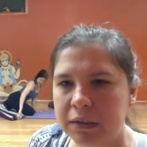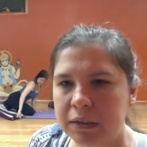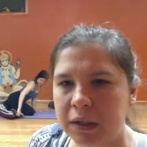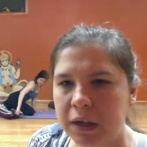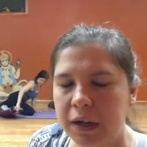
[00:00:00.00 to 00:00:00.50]

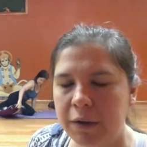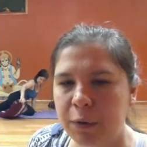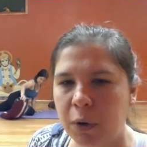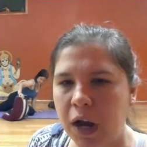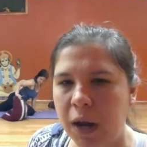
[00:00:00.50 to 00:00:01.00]
Good. And if
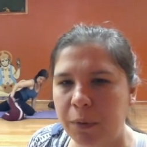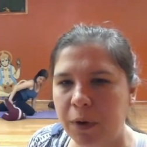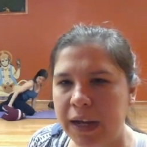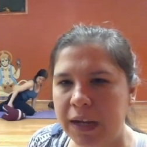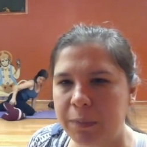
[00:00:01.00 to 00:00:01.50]
you are
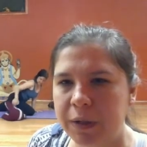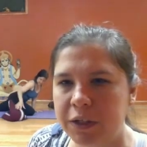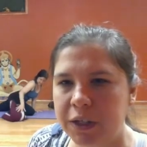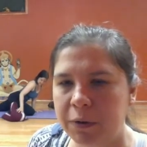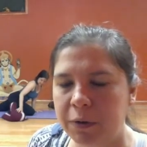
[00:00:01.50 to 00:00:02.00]
upright in
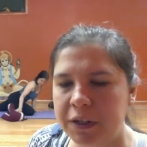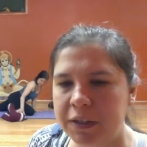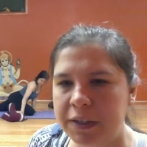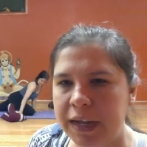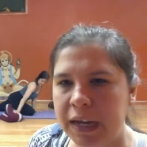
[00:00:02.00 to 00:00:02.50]
pigeon, I want you to
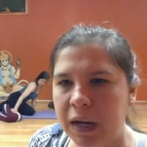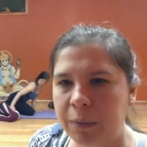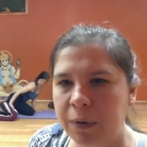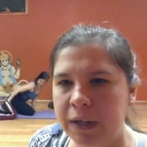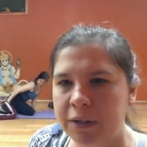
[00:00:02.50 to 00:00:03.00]
stay
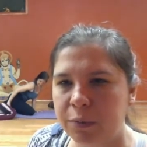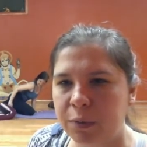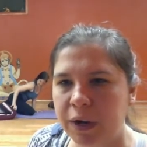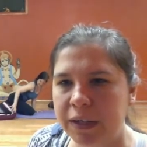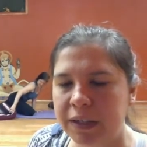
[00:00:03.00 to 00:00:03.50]
upright. So
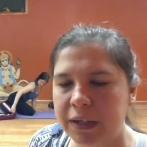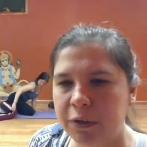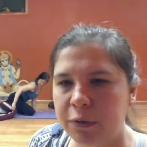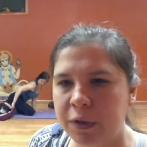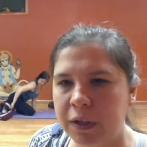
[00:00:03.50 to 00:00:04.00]
pressing
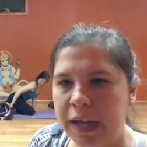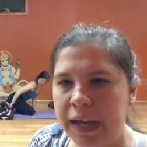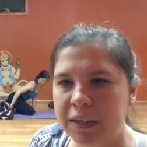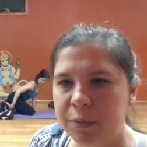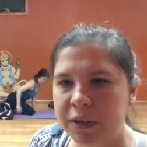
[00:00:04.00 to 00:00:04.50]
through the
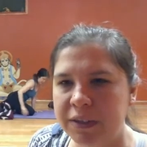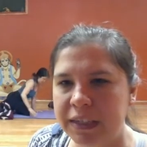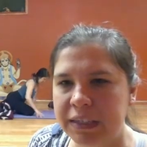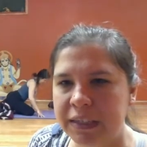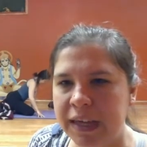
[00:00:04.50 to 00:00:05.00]
legs, press
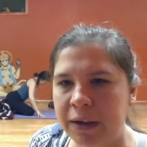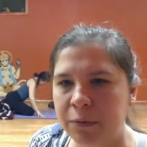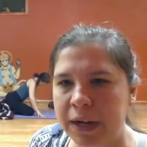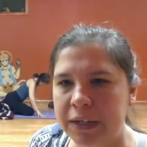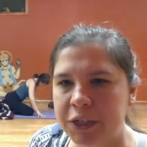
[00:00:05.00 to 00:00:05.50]
into that
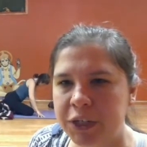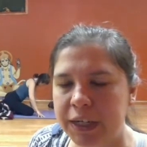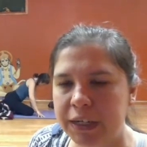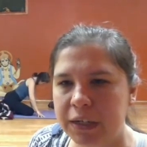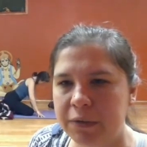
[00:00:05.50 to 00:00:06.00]
right
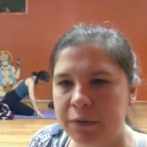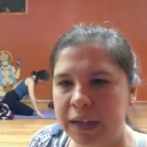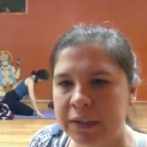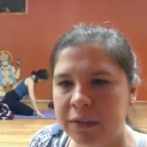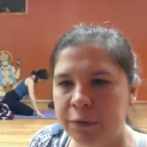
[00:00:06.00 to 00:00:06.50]
shin,
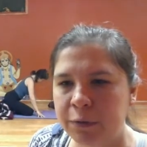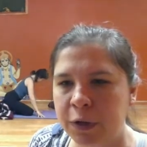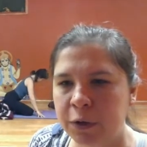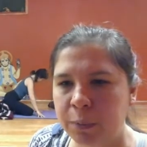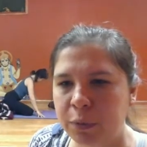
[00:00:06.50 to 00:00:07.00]
flex the
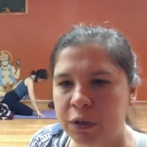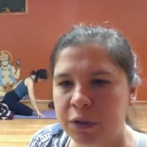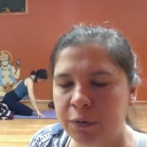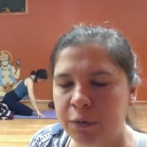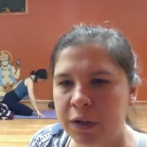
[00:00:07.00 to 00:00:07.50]
foot or push
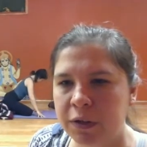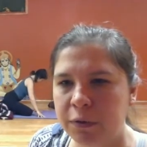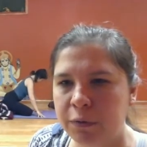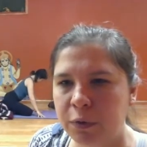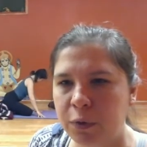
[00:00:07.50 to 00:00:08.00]
the foot into the
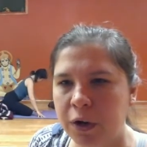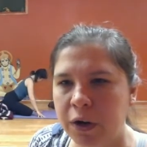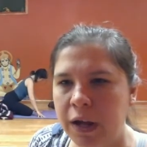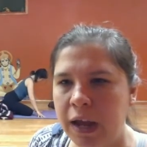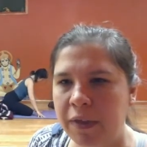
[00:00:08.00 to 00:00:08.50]
floor.
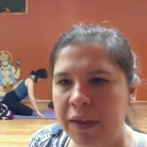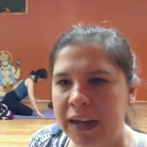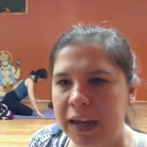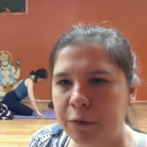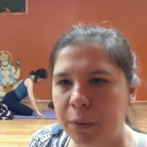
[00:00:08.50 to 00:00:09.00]
And then
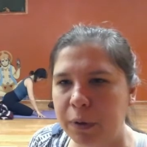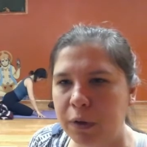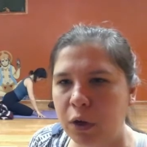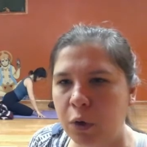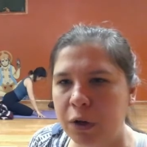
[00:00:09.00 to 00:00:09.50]
again, from
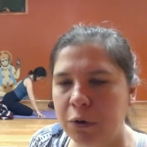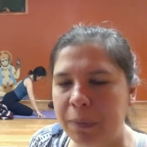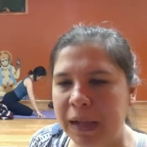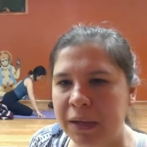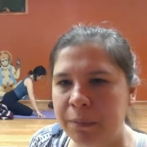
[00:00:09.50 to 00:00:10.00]
below your
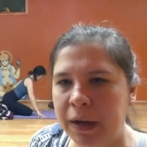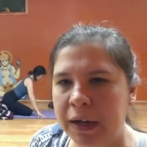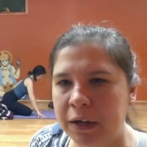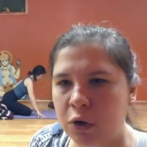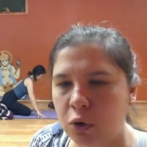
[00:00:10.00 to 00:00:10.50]
belly
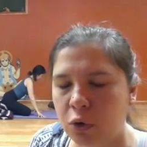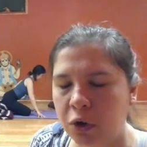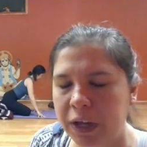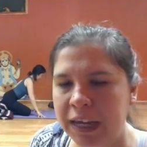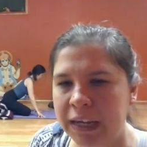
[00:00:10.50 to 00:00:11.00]
button,
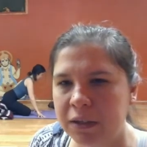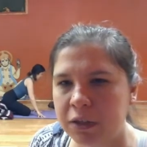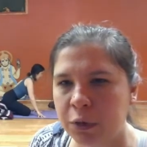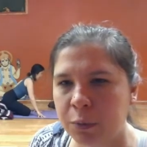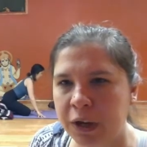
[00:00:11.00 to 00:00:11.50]
curl in.
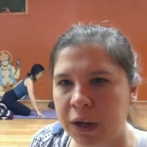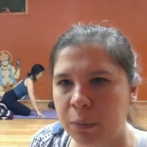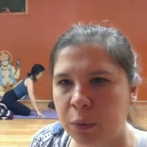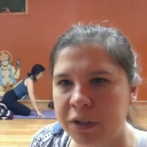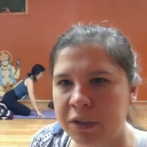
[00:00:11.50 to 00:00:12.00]
So you're bringing
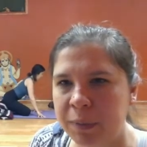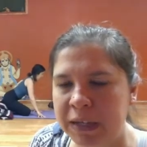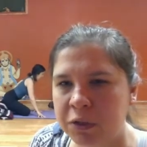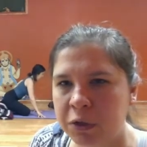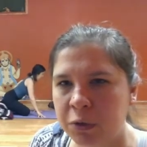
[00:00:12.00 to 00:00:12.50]
more
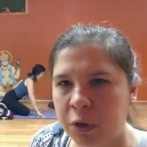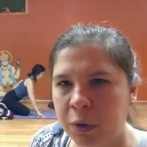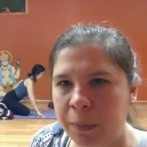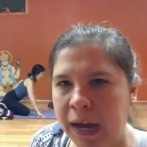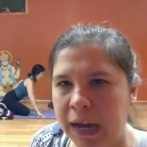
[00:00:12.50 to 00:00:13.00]
space to your lower
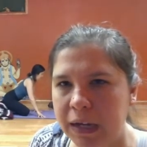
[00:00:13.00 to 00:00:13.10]
back.